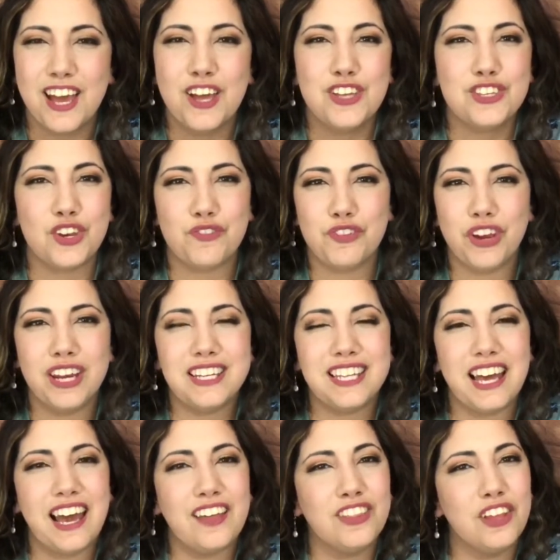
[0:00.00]
So if you're into
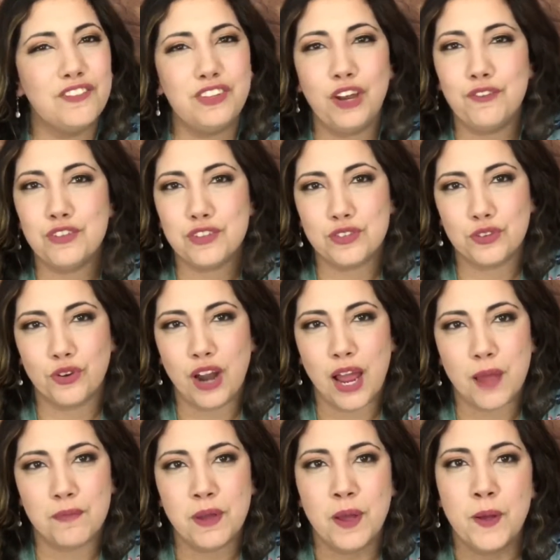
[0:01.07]
that, I'd love to have you
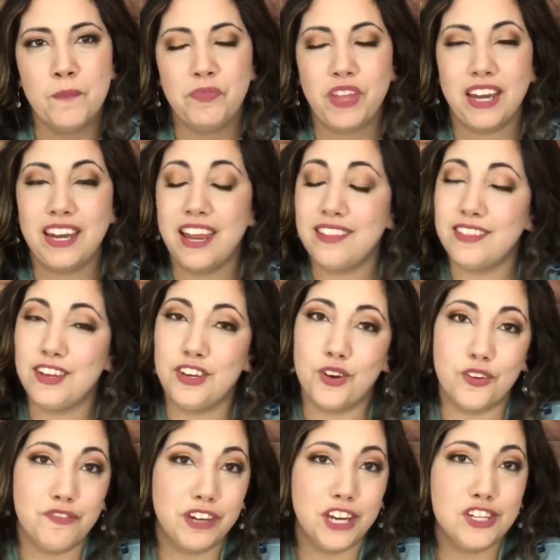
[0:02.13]
subscribe and hit the
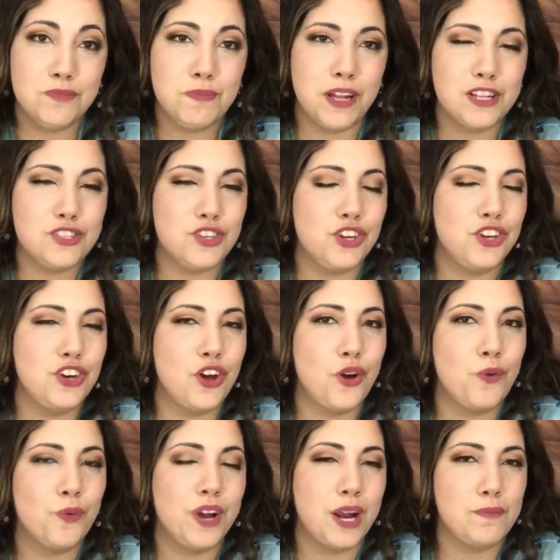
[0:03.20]
notification bell so you know
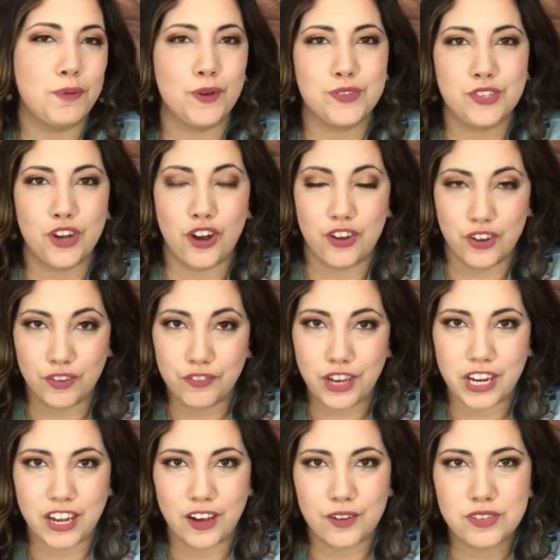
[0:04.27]
when I post new
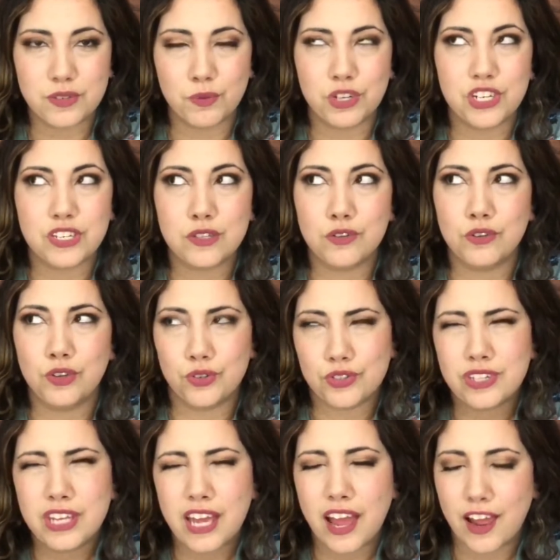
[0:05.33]
videos, which is
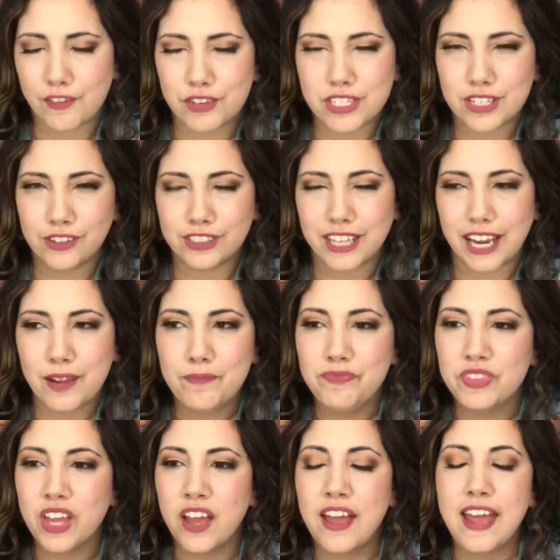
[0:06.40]
usually every single day.
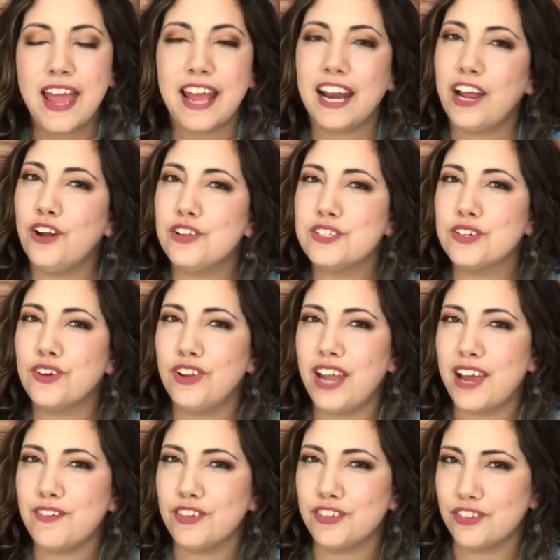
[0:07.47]
And I also go
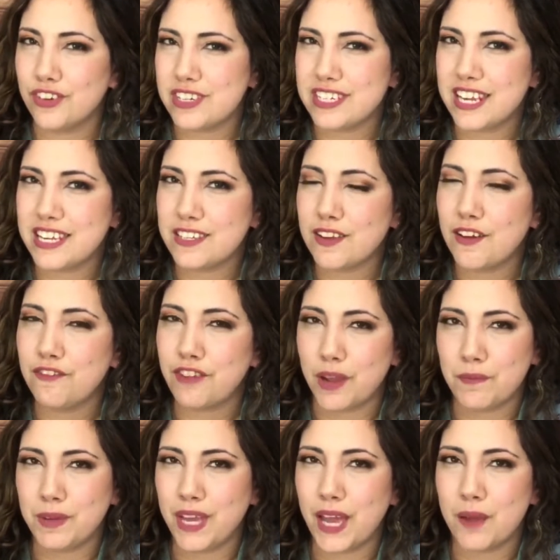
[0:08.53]
live on Thursdays,
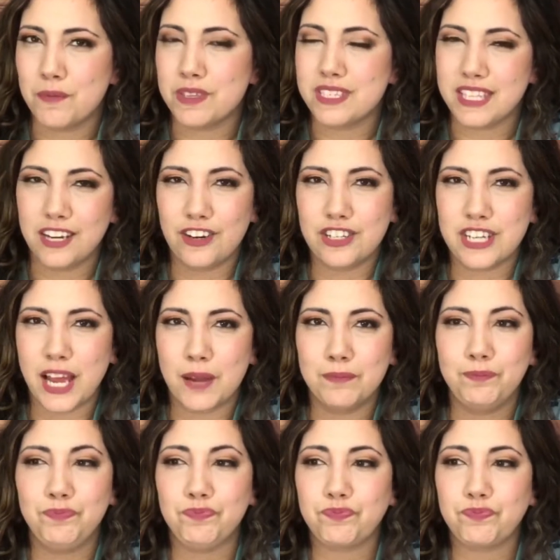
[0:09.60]
5 p.m. Standard Time.